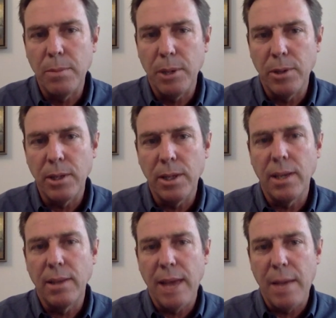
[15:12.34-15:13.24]
boating
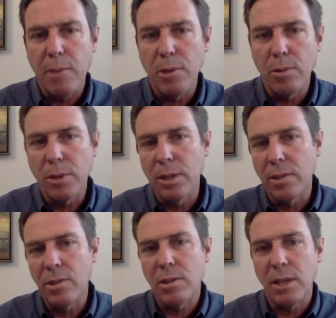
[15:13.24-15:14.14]
and that boat can
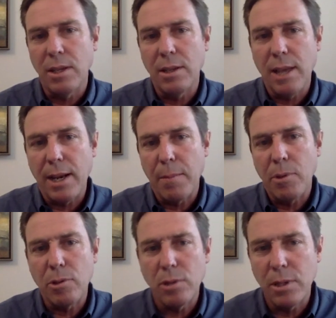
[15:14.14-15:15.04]
extend that
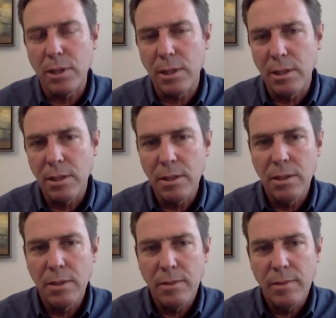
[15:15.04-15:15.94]
opportunity?
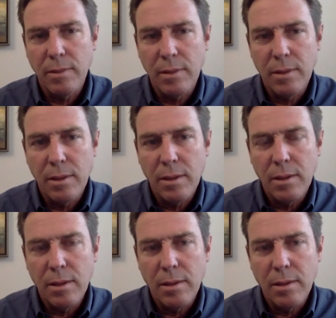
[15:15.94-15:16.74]
Well, I